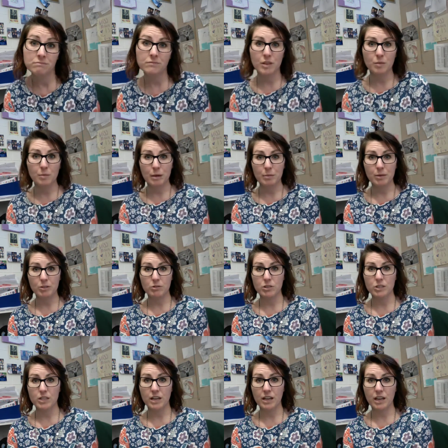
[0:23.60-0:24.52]
Then maybe you
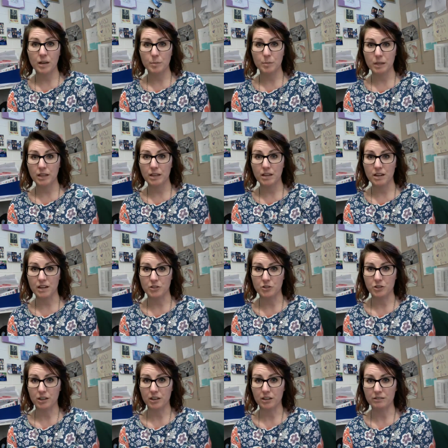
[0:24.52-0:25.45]
should take AP Lit
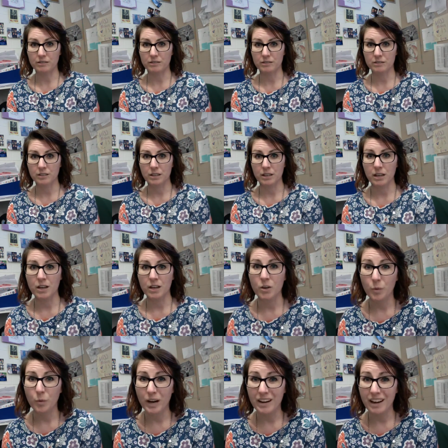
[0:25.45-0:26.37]
next year.
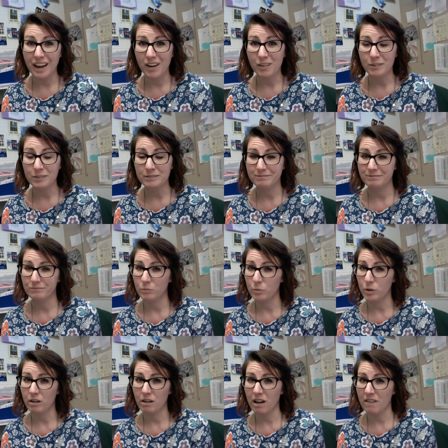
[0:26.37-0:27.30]
Right now,
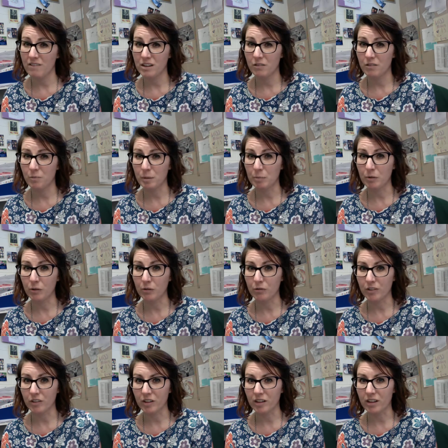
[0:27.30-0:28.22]
we don't have enough people to
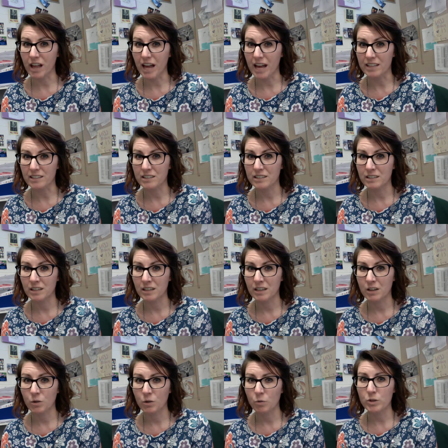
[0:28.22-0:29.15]
fill the class
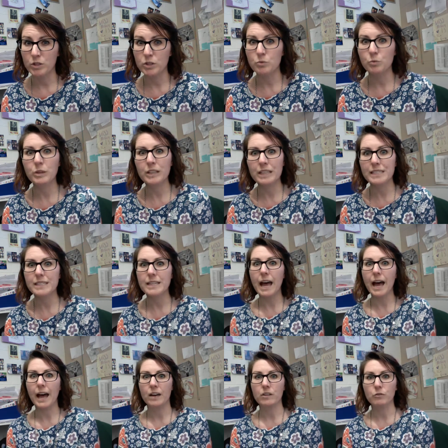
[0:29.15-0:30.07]
which is really
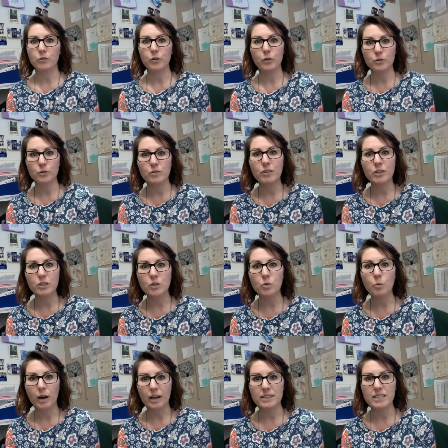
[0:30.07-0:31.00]
sad for those of us who
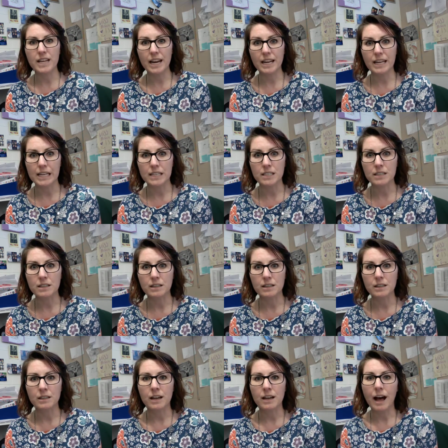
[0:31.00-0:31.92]
want to take it.
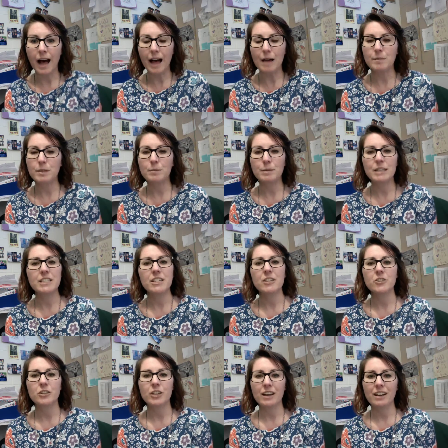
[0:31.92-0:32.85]
I'm going to be
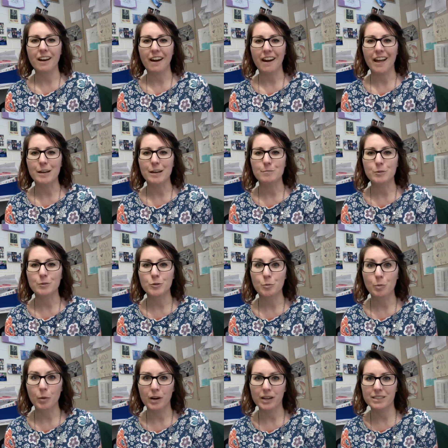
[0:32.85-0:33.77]
teaching it, and I am
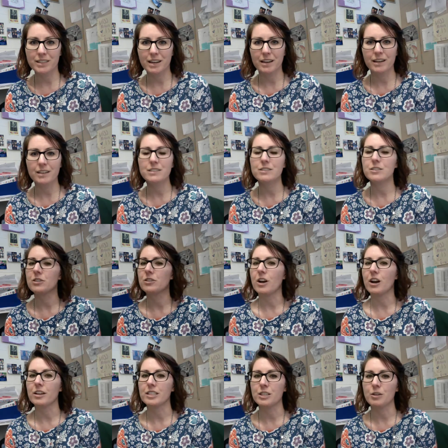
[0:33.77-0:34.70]
super excited to
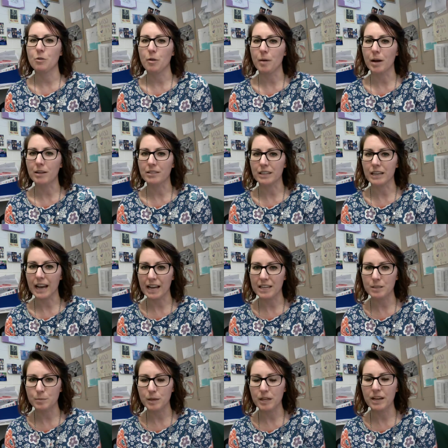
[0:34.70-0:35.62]
talk to you about
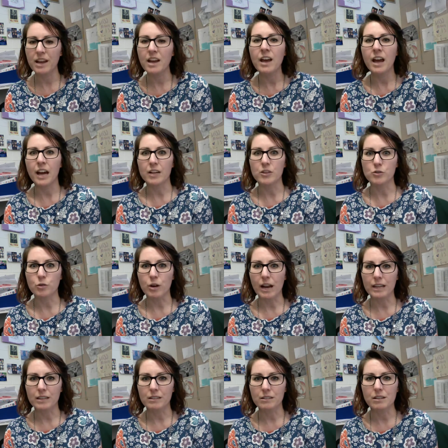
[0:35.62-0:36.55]
Gatsby and
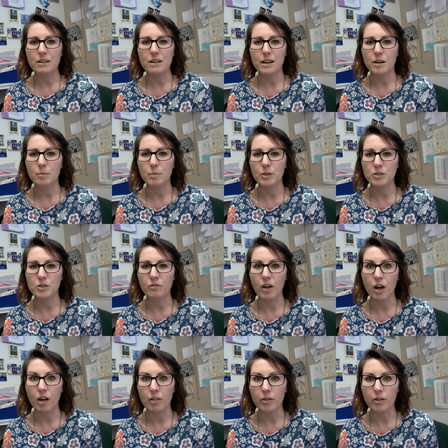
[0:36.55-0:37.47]
Dracula and a bunch of
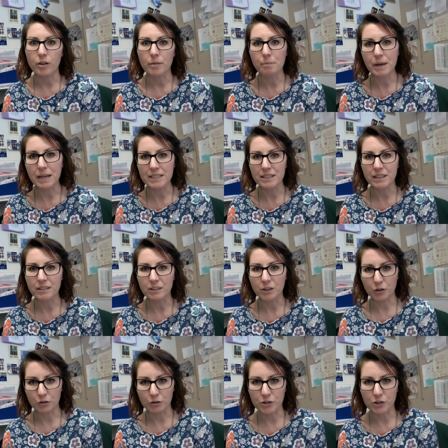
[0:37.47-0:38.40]
other amazing
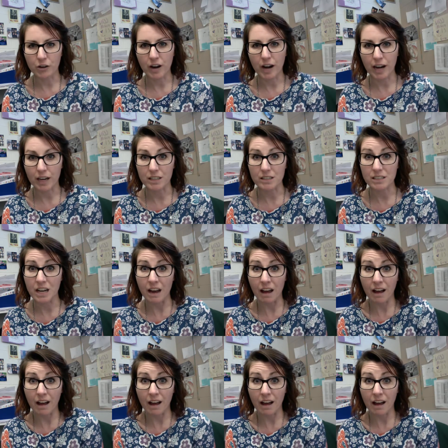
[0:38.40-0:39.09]
literature and